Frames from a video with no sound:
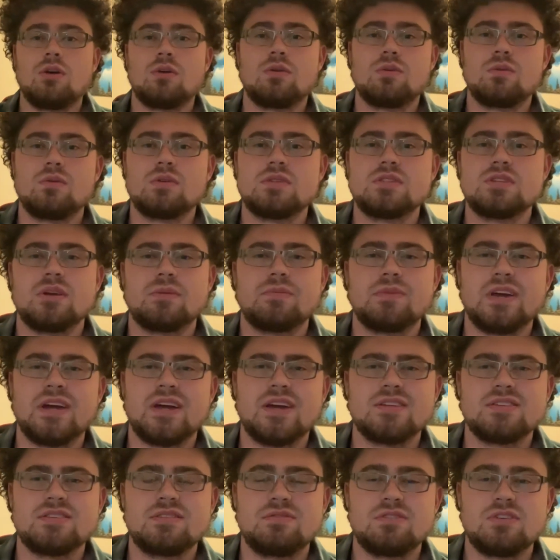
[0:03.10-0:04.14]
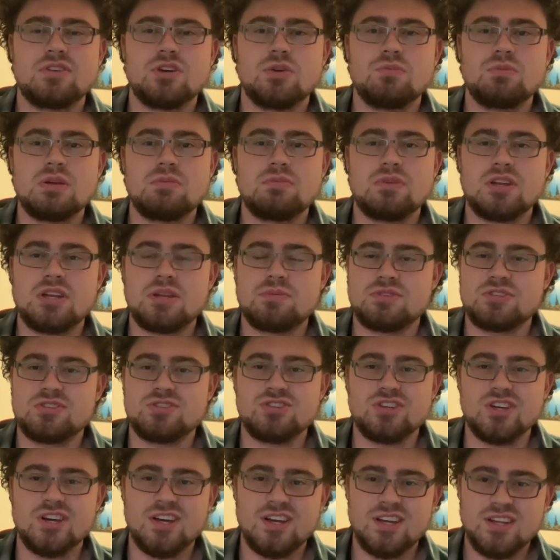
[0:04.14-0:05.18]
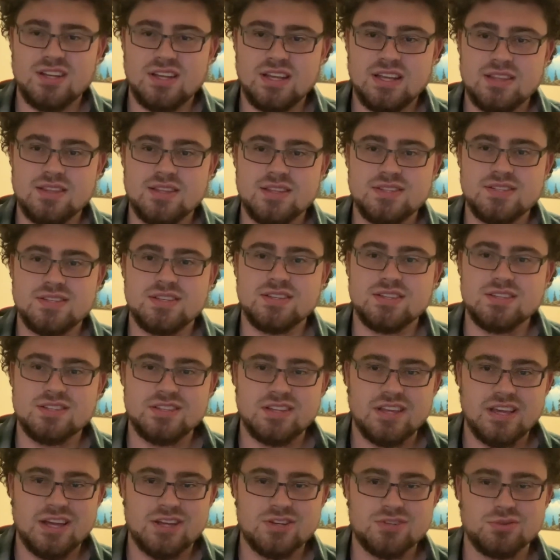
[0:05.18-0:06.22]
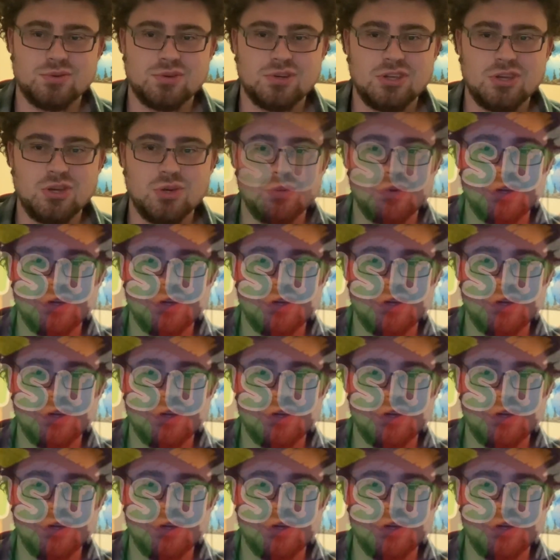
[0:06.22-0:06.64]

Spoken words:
What's up guys, if you know me, my name is John and this is Casual Cubing.